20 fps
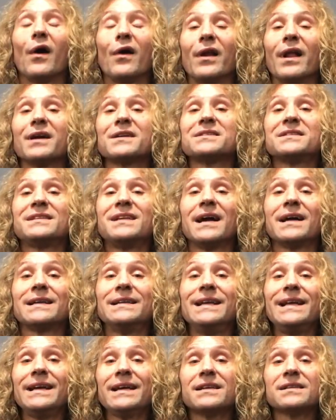next
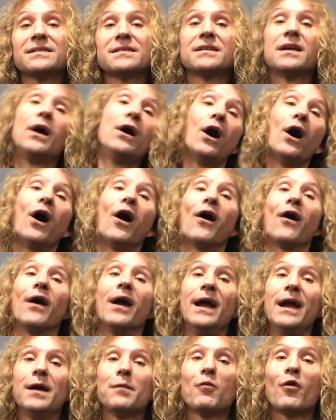techniques are
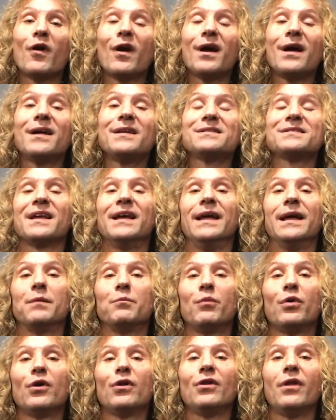hammer-ons
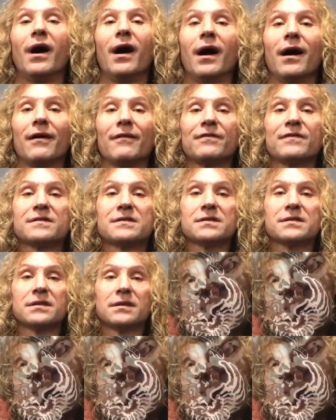and pull-offs.